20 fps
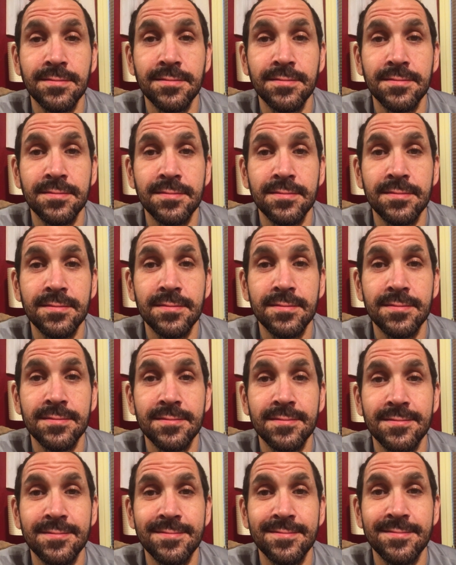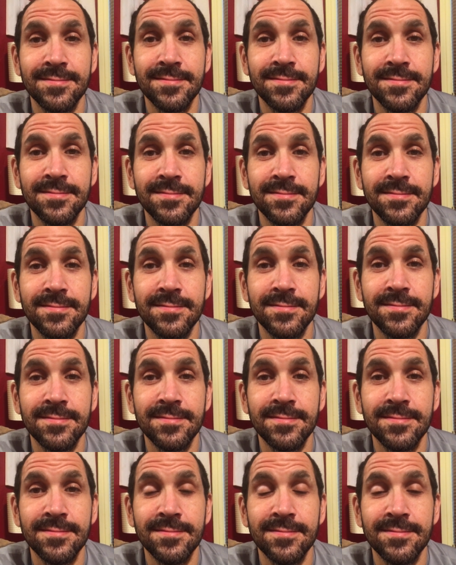No one is speaking in this clip.